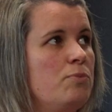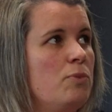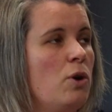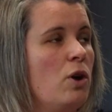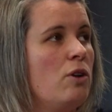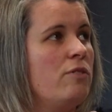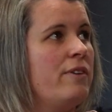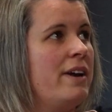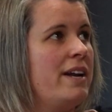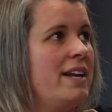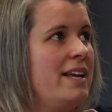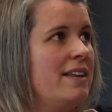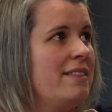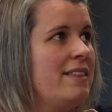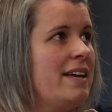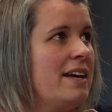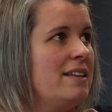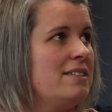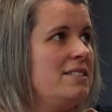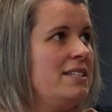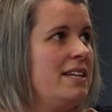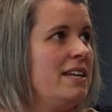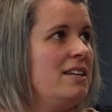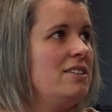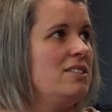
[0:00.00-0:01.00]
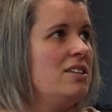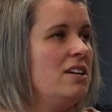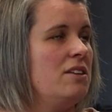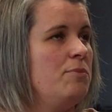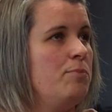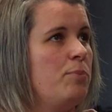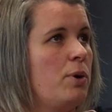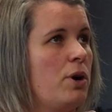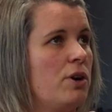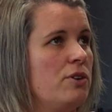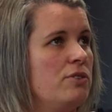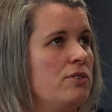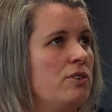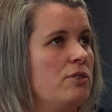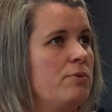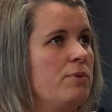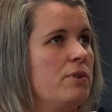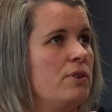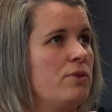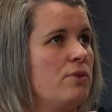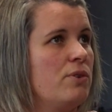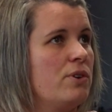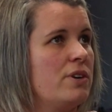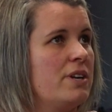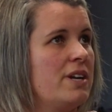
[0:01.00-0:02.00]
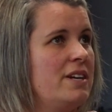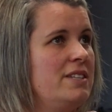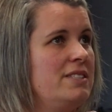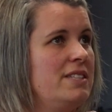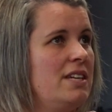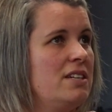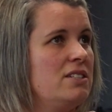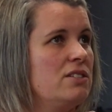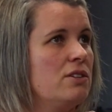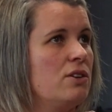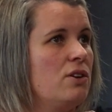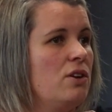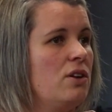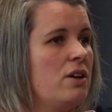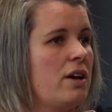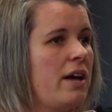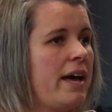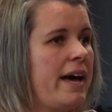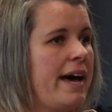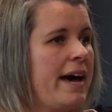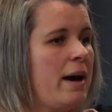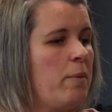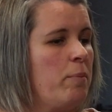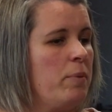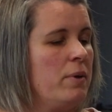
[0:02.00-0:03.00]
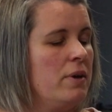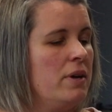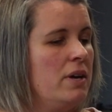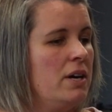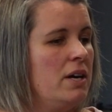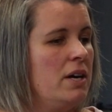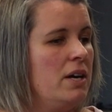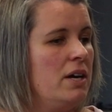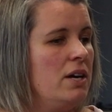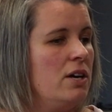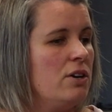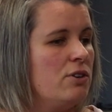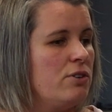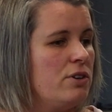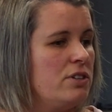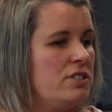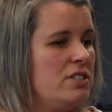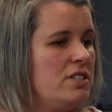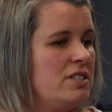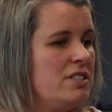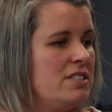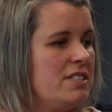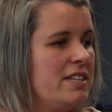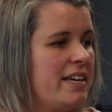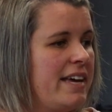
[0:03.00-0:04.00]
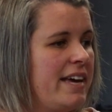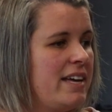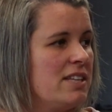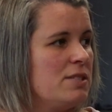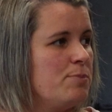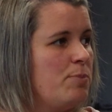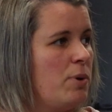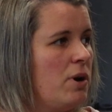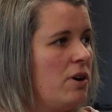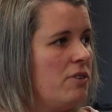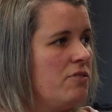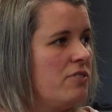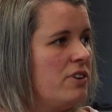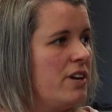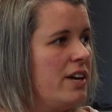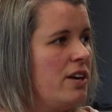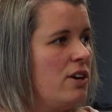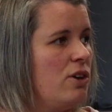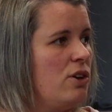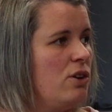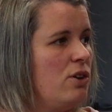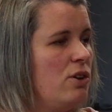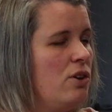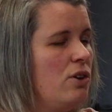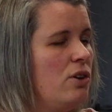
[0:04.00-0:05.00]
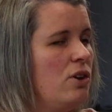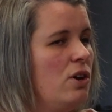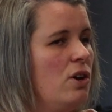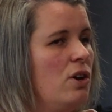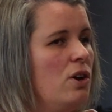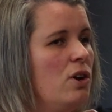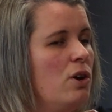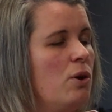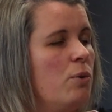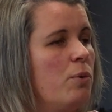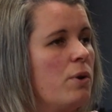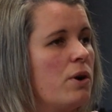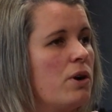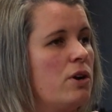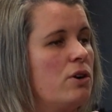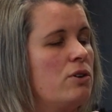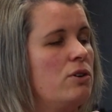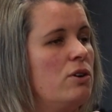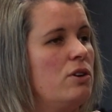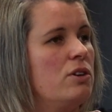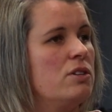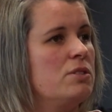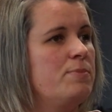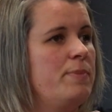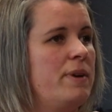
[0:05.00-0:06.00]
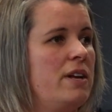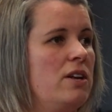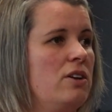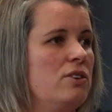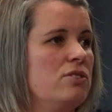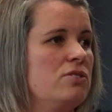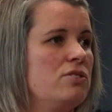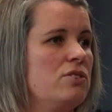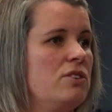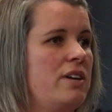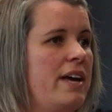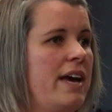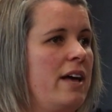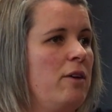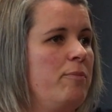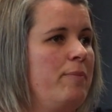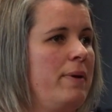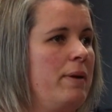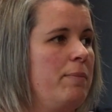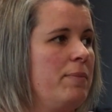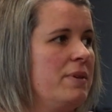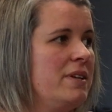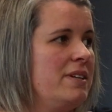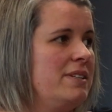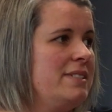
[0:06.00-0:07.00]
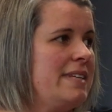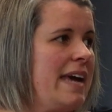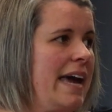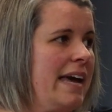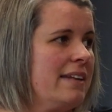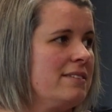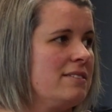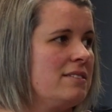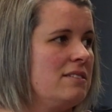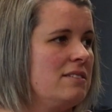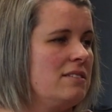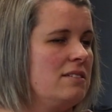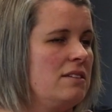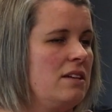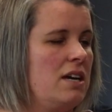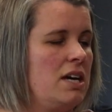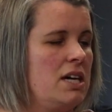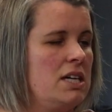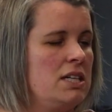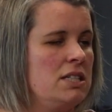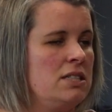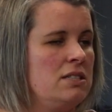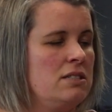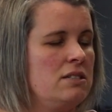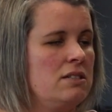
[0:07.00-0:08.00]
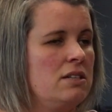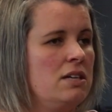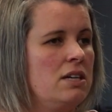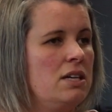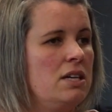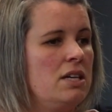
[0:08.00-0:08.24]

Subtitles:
already at that stage had partnered with an organisation called CAP, Christians Against Poverty, who work across Mid-Ulster to help people in debt. And